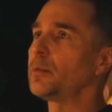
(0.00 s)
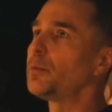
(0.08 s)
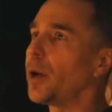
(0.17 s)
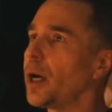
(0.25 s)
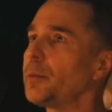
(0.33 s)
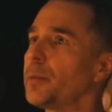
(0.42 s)

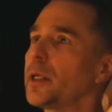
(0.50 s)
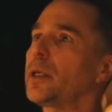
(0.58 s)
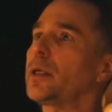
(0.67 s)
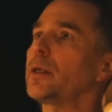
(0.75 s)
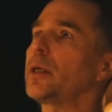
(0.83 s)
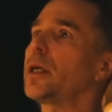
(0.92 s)
by
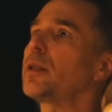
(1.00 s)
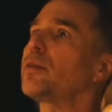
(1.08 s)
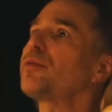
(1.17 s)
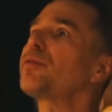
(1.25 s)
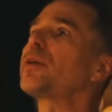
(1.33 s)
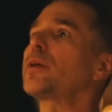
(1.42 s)
me, and to
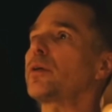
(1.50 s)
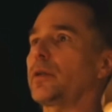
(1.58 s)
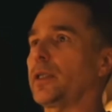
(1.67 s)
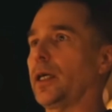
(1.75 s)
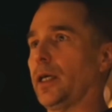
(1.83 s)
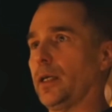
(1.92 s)
feel
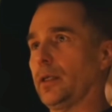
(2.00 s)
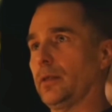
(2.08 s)
that.